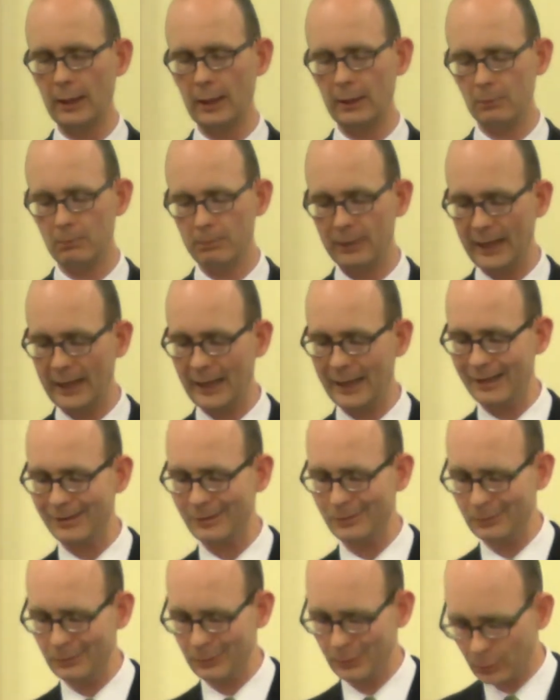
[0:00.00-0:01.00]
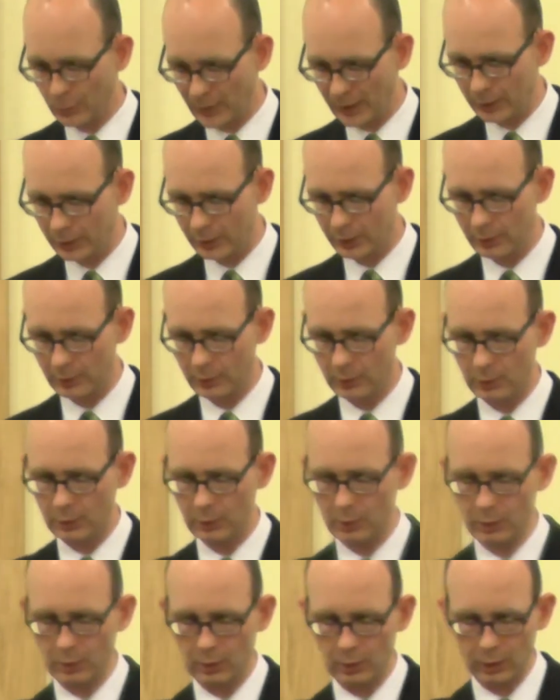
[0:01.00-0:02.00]
In bed with
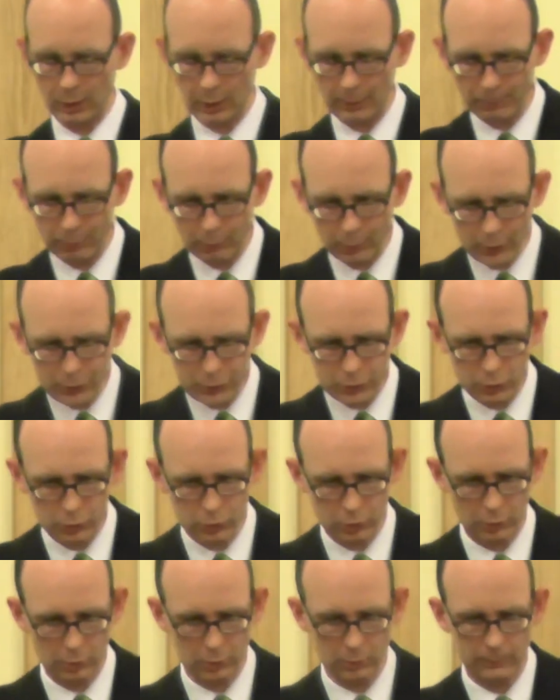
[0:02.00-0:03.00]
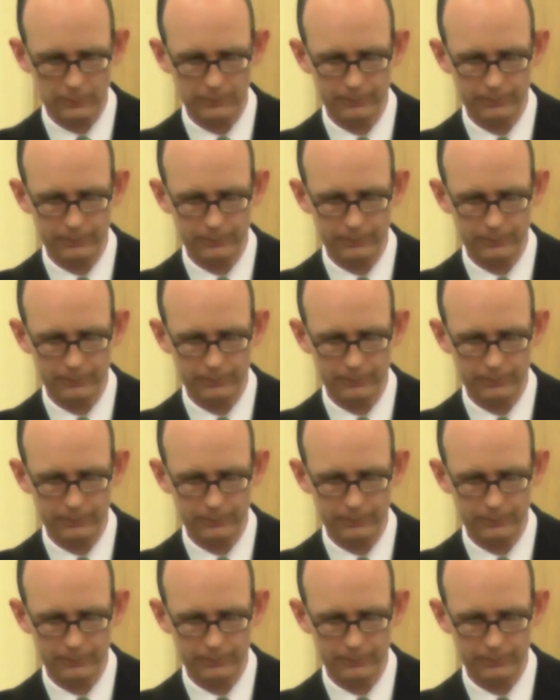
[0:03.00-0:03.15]
a prostitute.